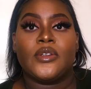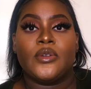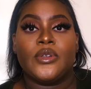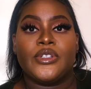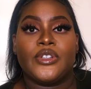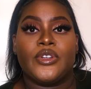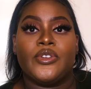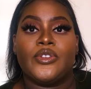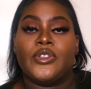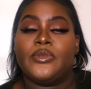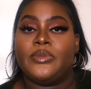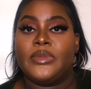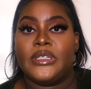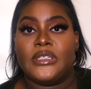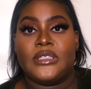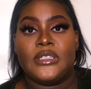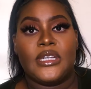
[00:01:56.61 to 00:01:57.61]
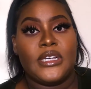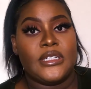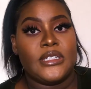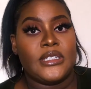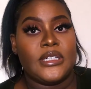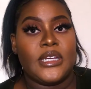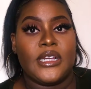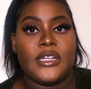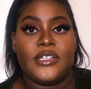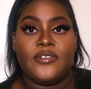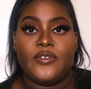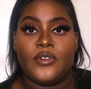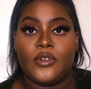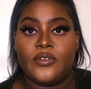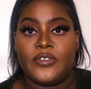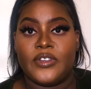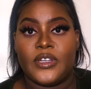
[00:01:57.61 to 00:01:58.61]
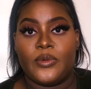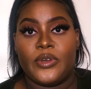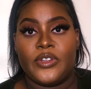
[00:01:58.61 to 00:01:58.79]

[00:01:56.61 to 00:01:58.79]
are always going to be changing and evolving,